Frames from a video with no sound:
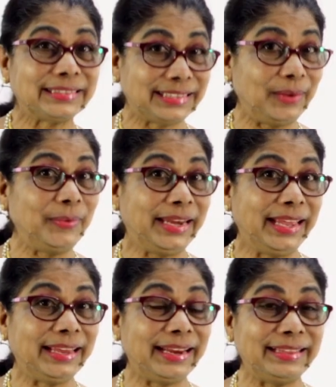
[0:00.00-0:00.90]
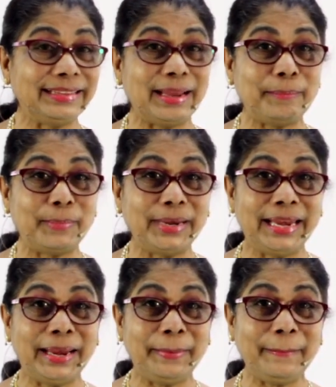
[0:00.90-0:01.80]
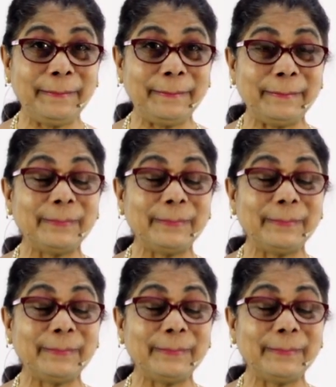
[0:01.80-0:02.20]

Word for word: Shall we take another number name?